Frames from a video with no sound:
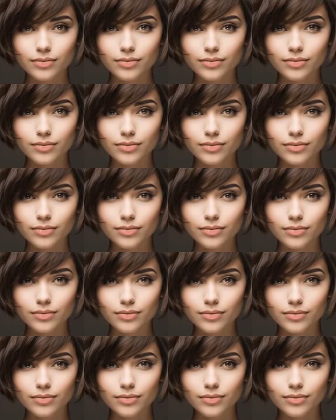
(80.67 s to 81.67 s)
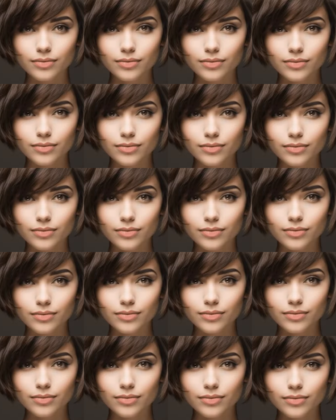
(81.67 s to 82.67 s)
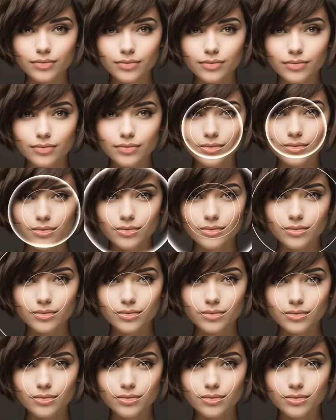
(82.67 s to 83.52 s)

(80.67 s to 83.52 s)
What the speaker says: (silence)